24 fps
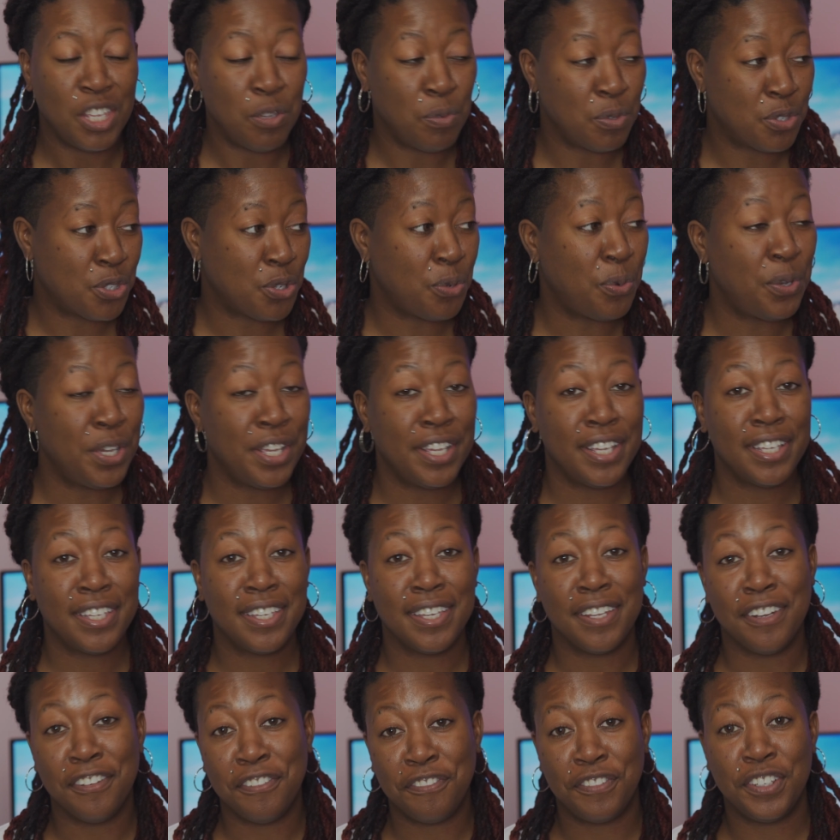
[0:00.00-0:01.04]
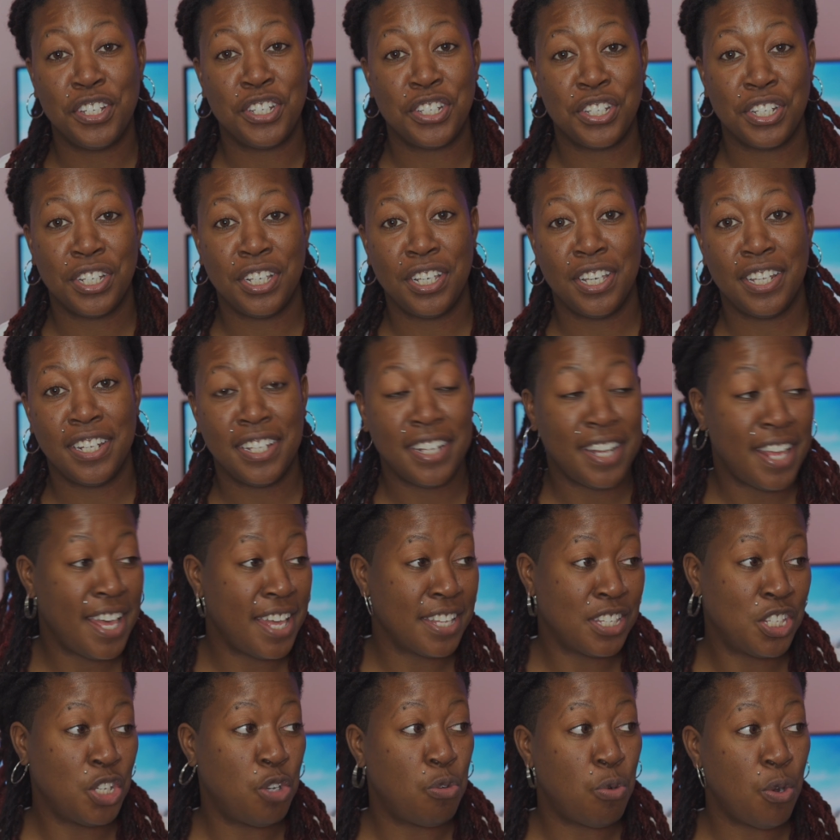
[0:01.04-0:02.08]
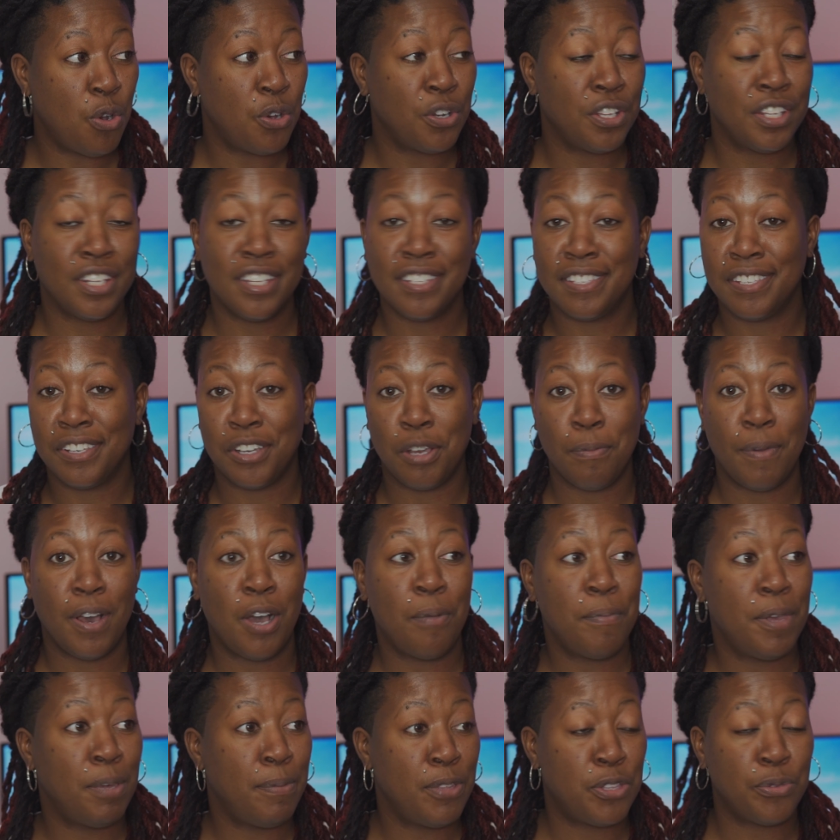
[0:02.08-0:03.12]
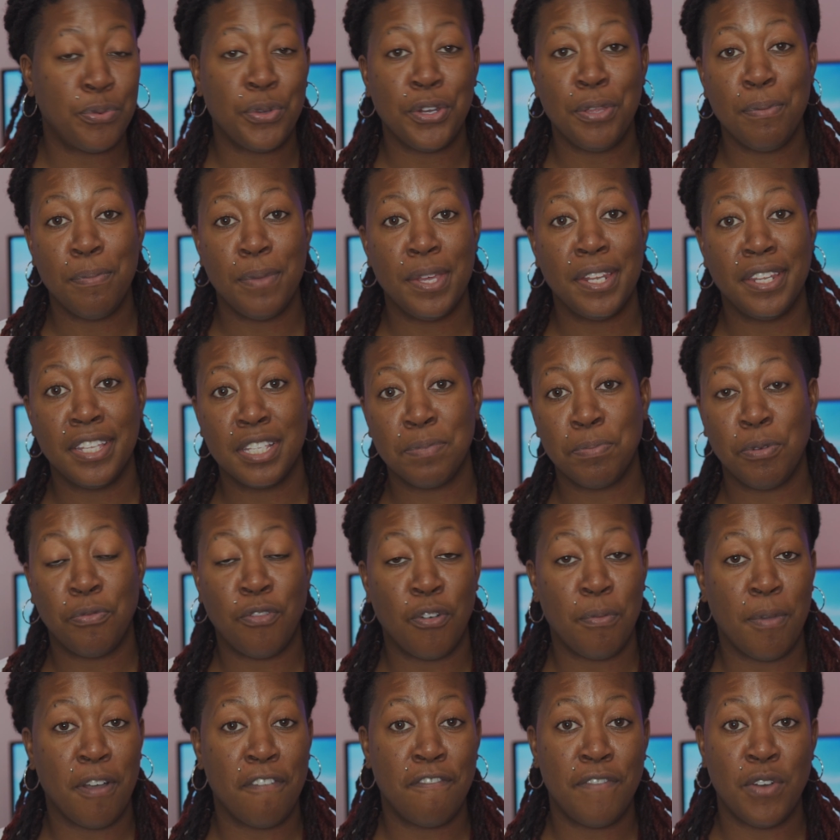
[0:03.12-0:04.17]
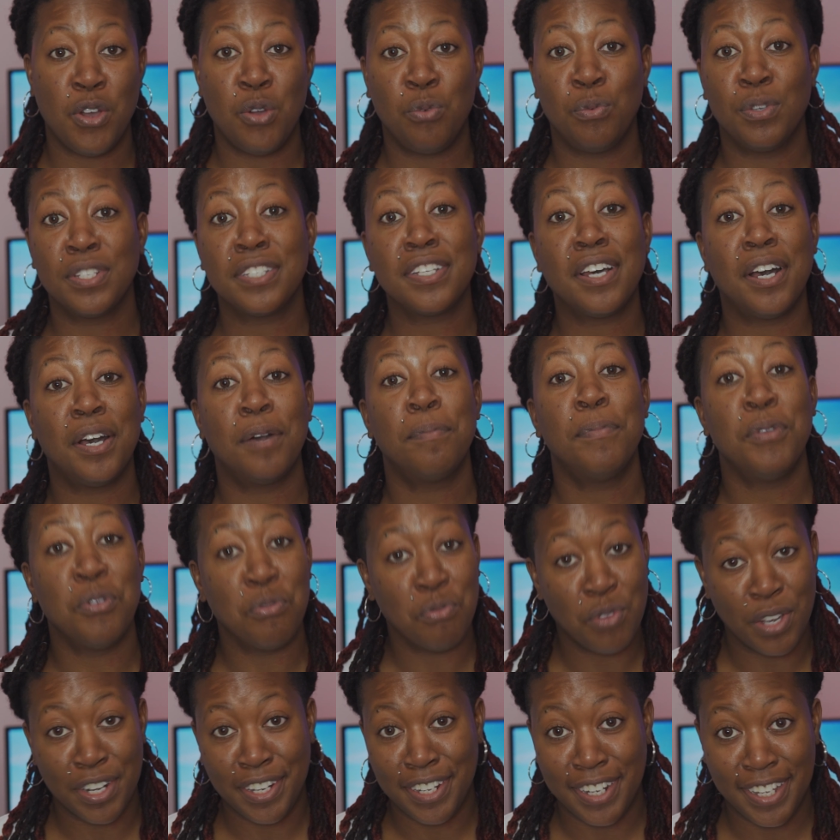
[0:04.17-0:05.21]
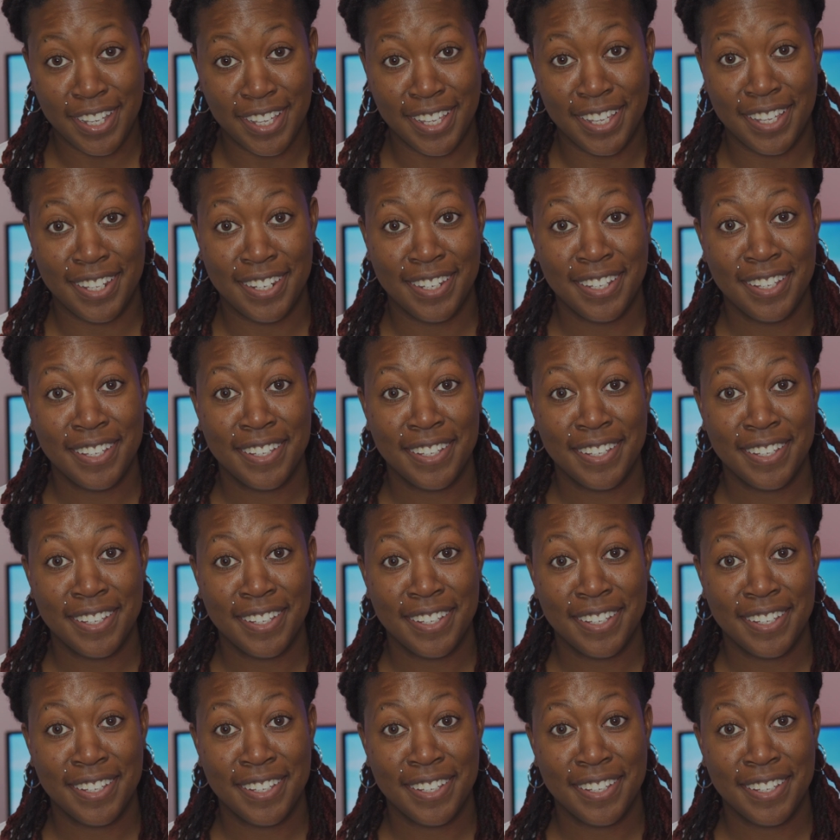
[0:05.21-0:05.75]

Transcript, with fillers: He was quick and efficient, and as he quoted, it took about maybe 20 minutes before my phone was up and running again.